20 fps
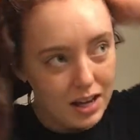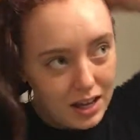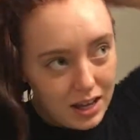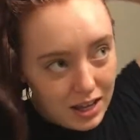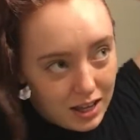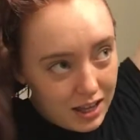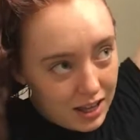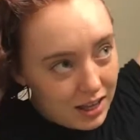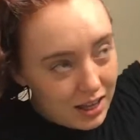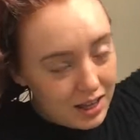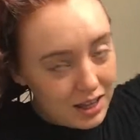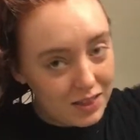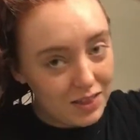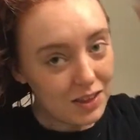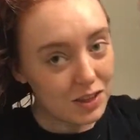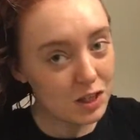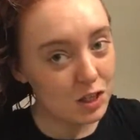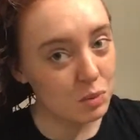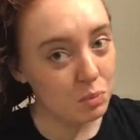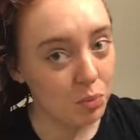
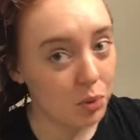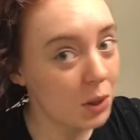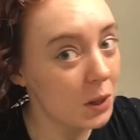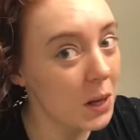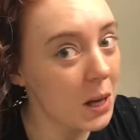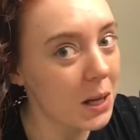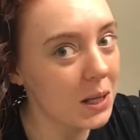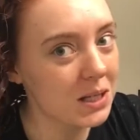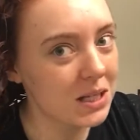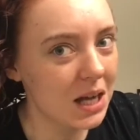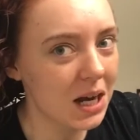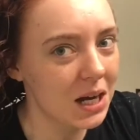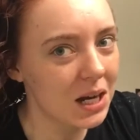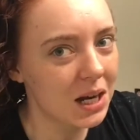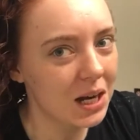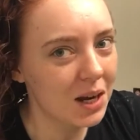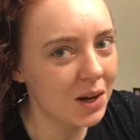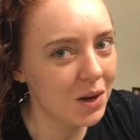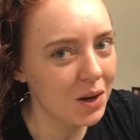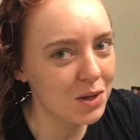that's pretty
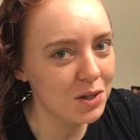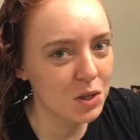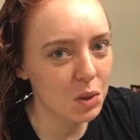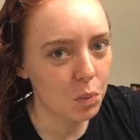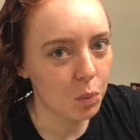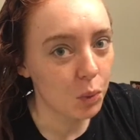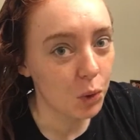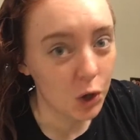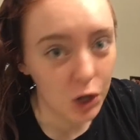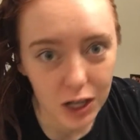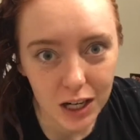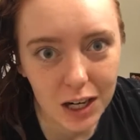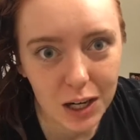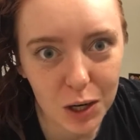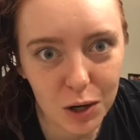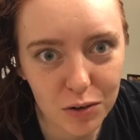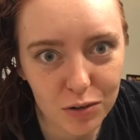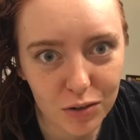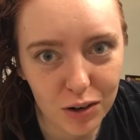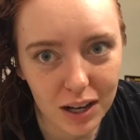exciting and also pretty
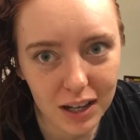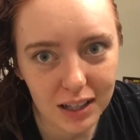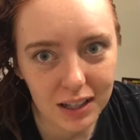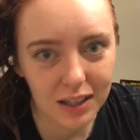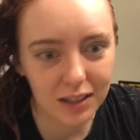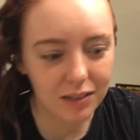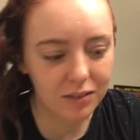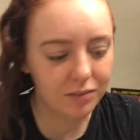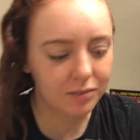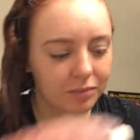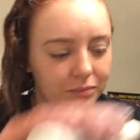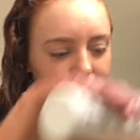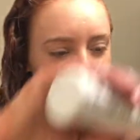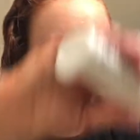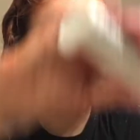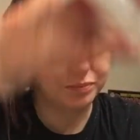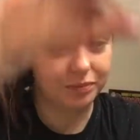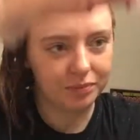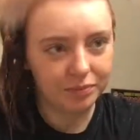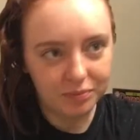nerve-wracking.
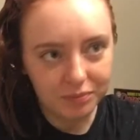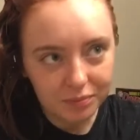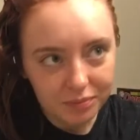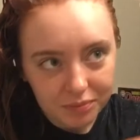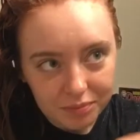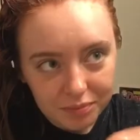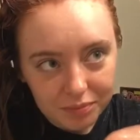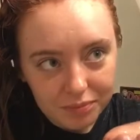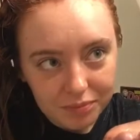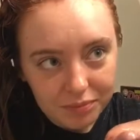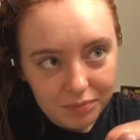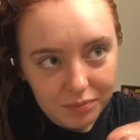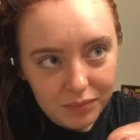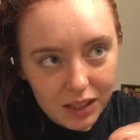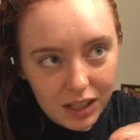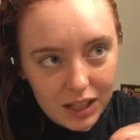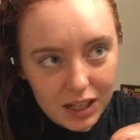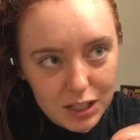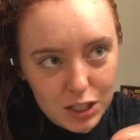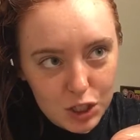
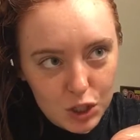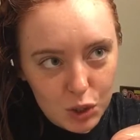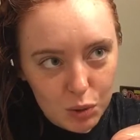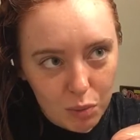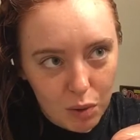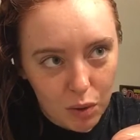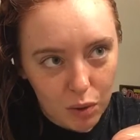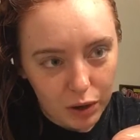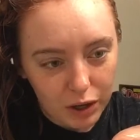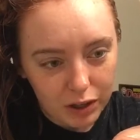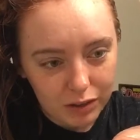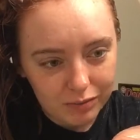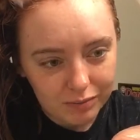Let's do more.